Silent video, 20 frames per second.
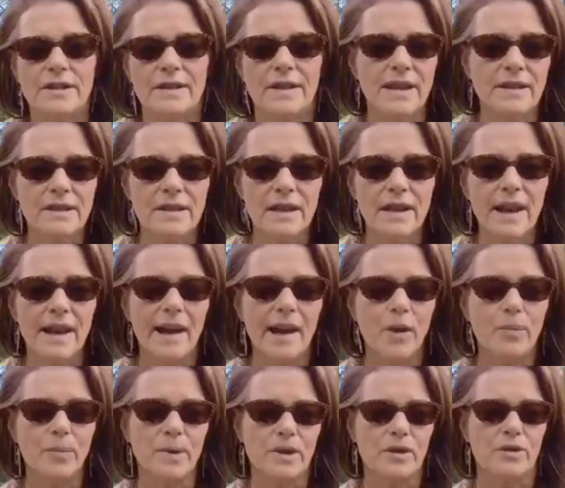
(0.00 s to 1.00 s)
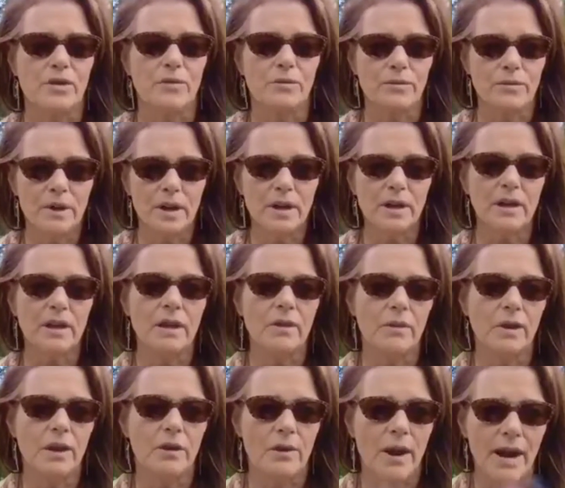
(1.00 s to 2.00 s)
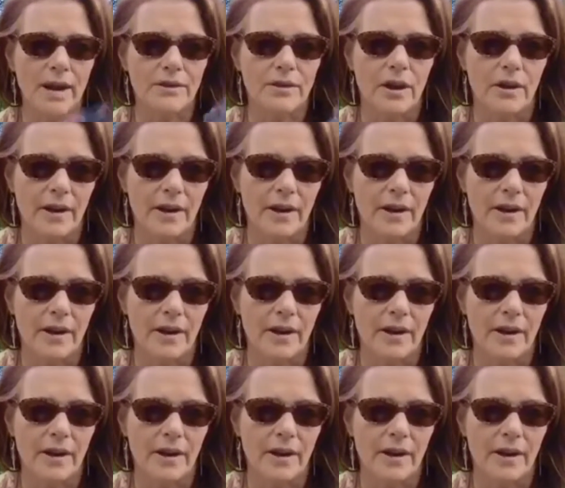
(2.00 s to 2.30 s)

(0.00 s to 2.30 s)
that's going to help us to really reground